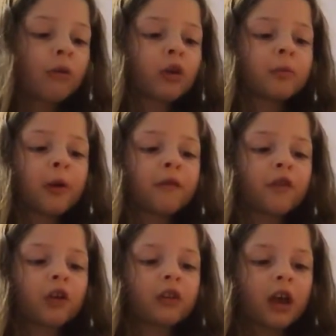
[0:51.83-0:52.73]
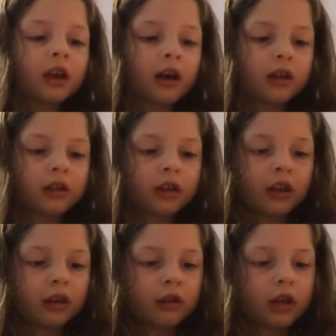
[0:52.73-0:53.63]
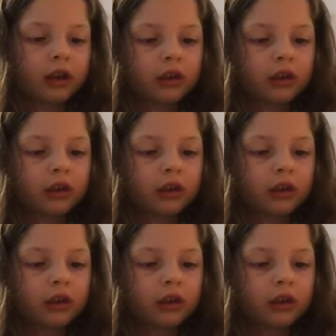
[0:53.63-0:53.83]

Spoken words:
I would prefer little